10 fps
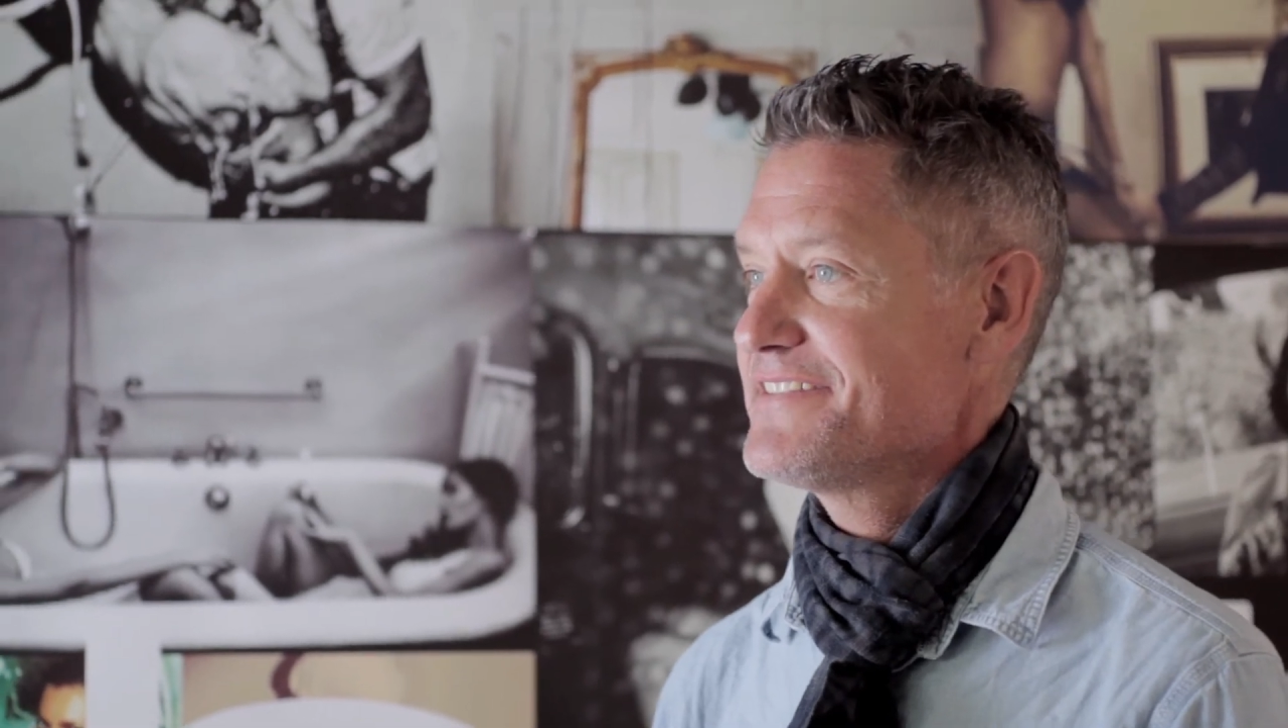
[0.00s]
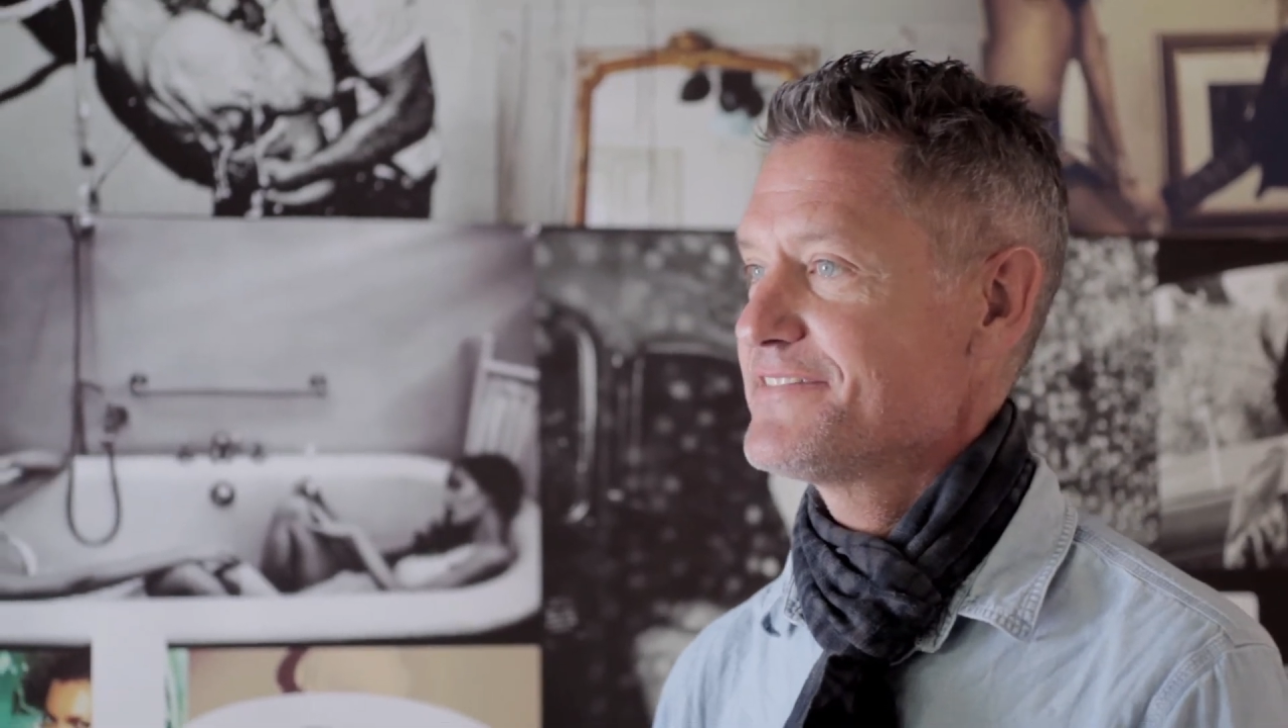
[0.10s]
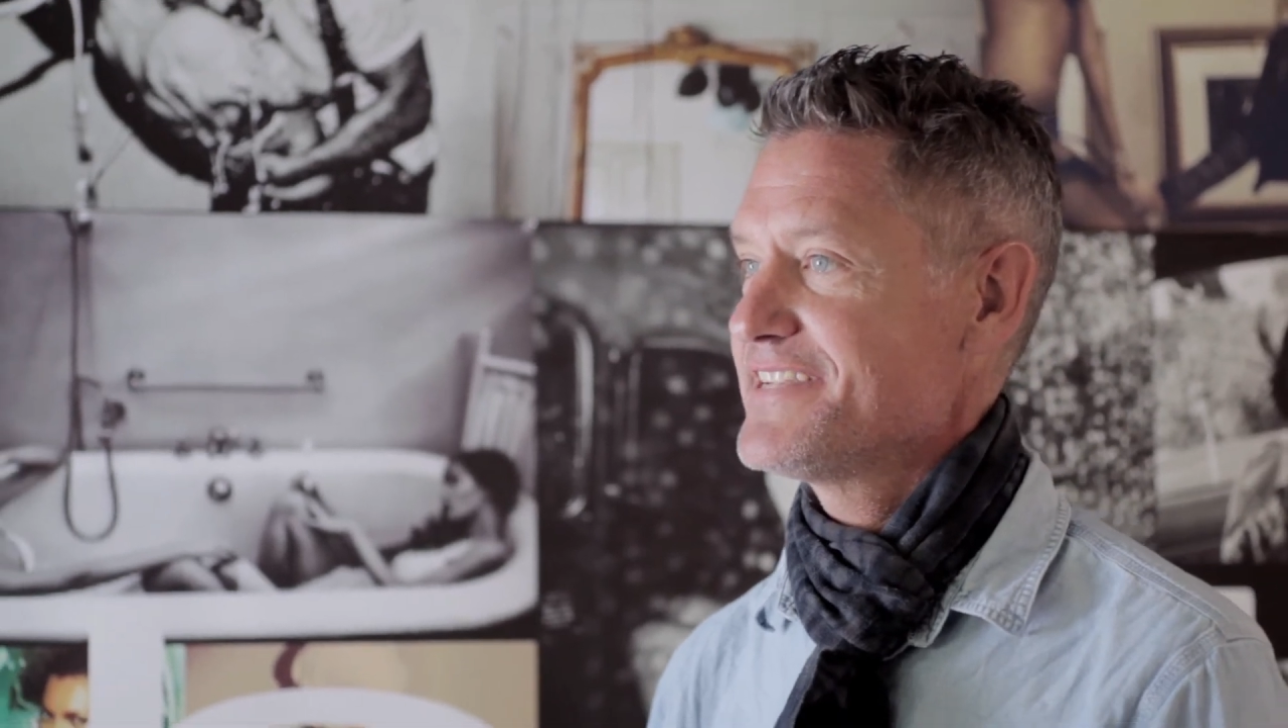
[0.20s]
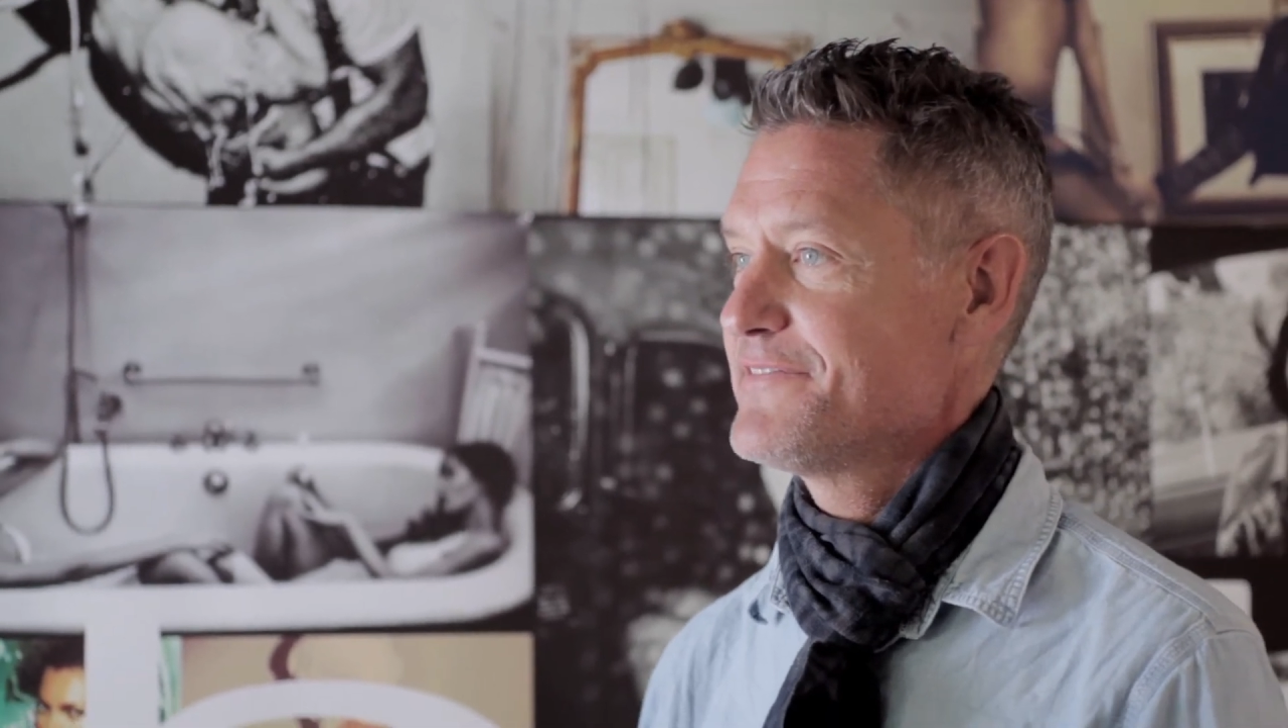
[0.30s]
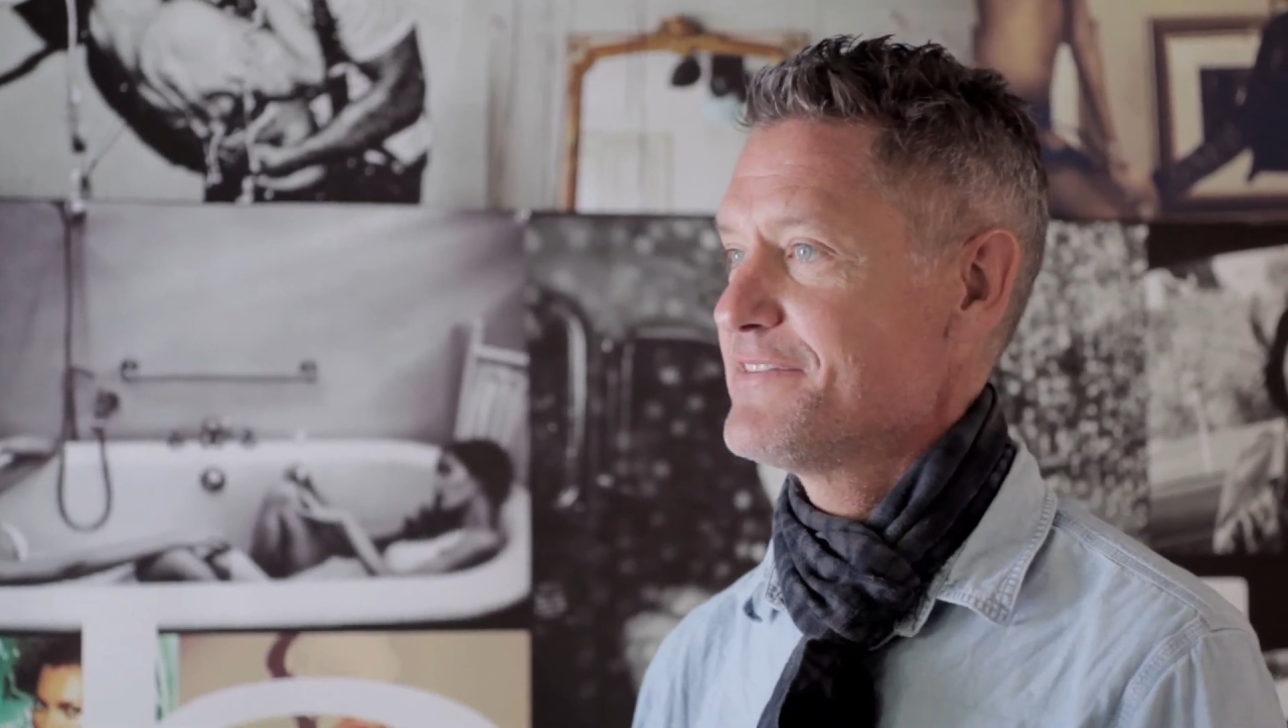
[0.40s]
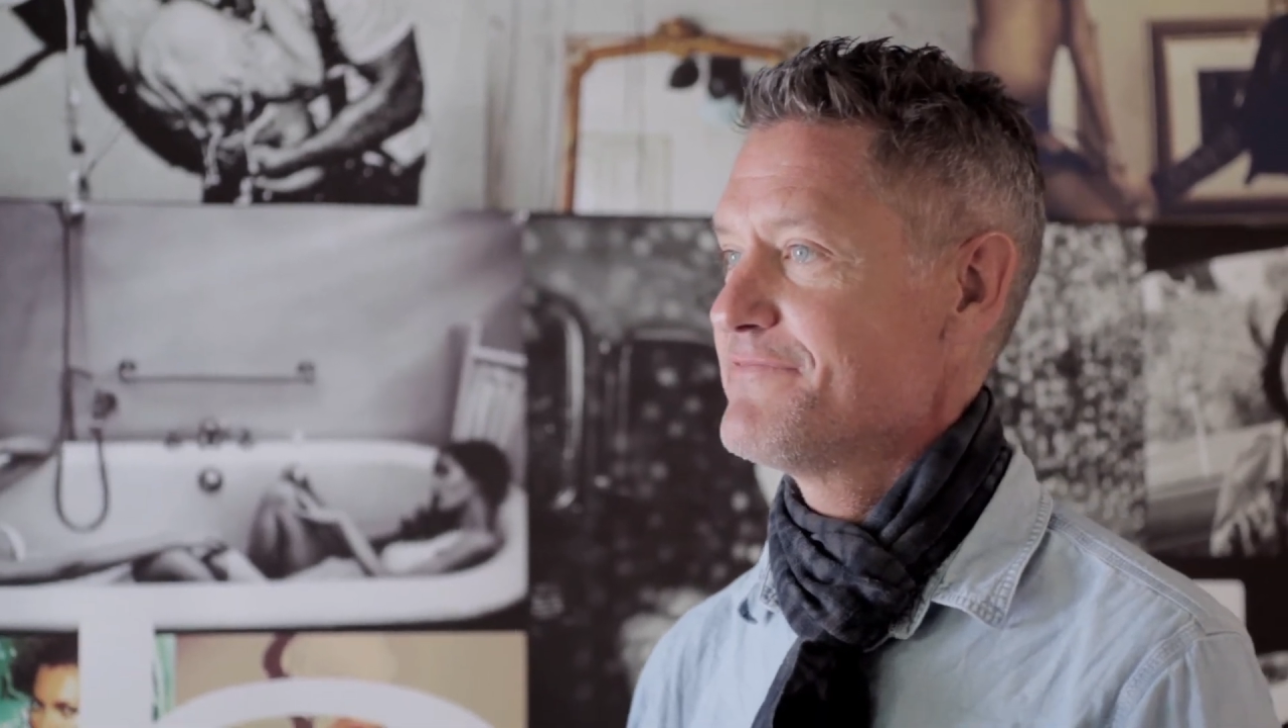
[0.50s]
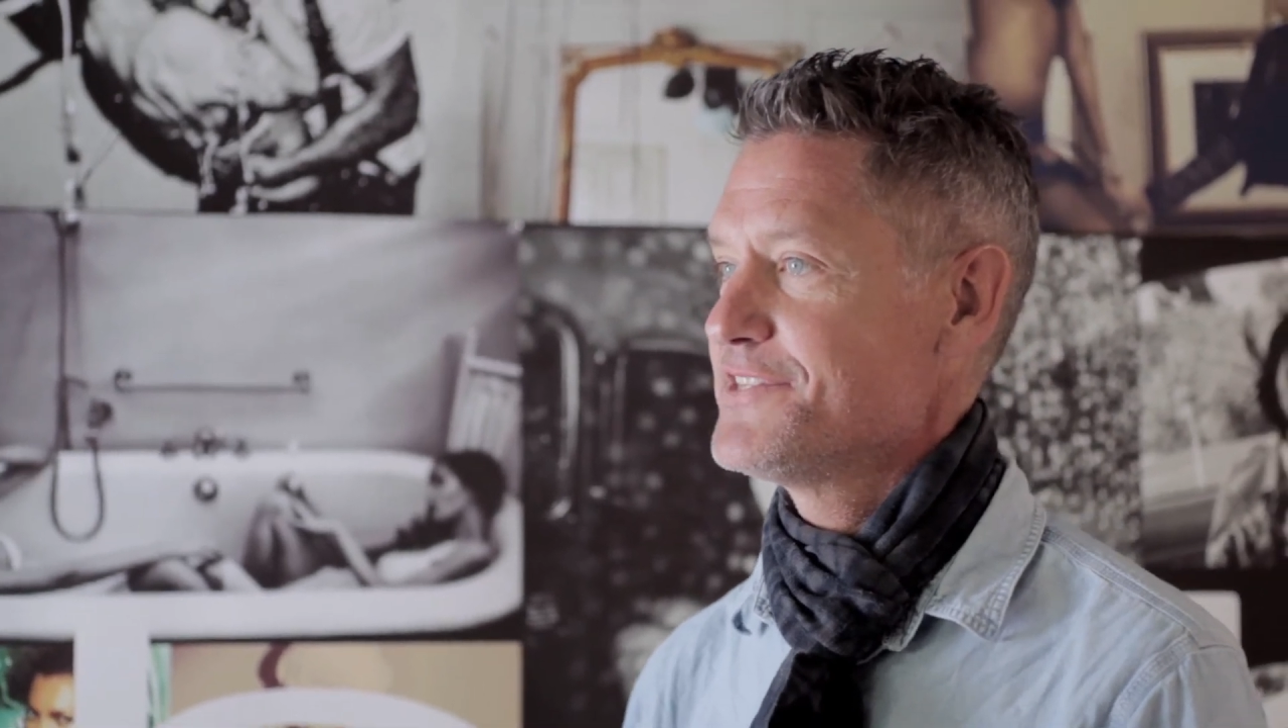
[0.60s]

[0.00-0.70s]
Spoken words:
has a definite